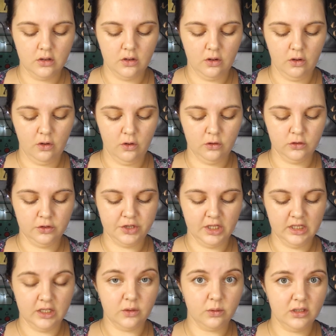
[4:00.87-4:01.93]
all of the
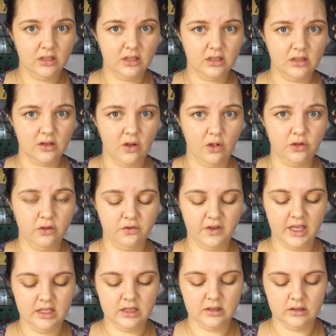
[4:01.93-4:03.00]
liquid on your
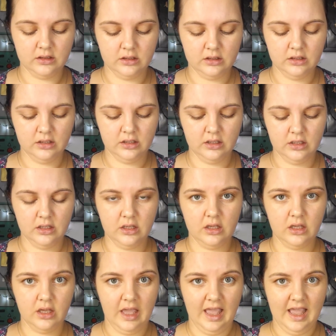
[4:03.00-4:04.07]
face
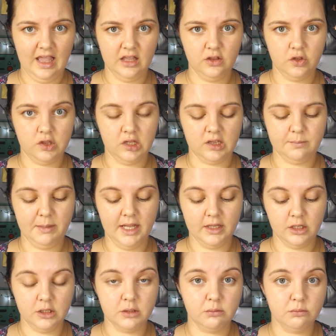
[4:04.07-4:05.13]
and the
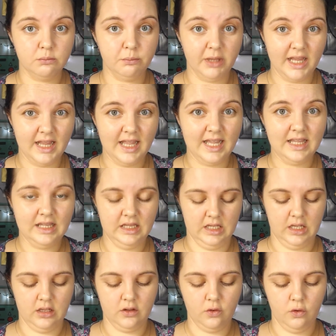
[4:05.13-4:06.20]
sponge
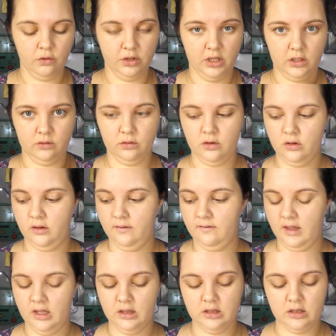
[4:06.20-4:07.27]
blending all the liquid on
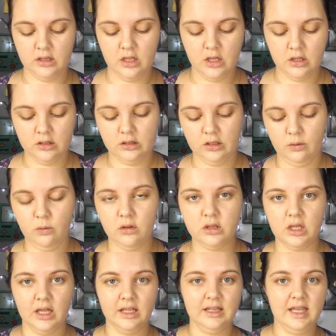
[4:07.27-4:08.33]
your face. So you want
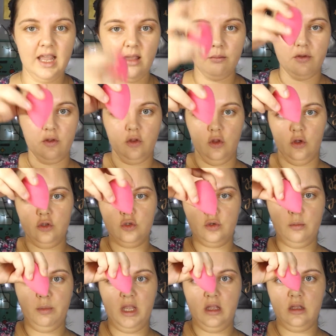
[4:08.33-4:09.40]
a damp, not
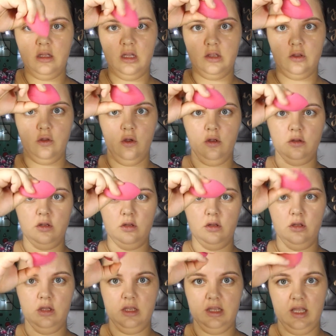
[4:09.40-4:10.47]
dripping, it's
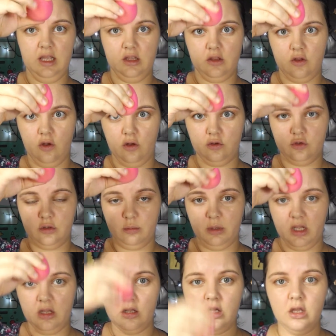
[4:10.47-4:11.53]
not
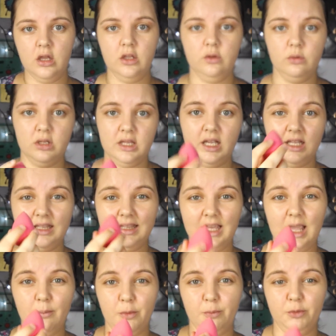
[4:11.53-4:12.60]
dripping. You want to take a
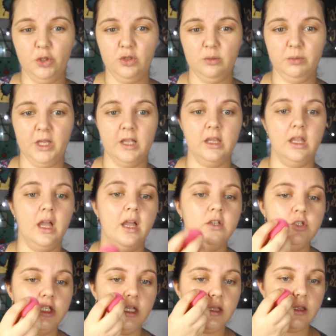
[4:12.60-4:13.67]
damp beauty blender
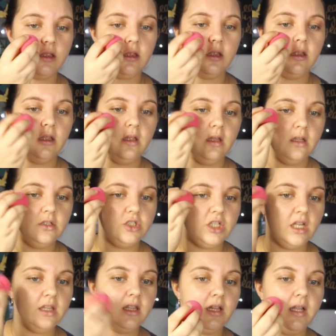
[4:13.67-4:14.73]
and just
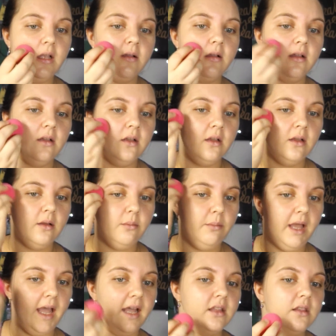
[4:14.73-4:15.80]
gently pat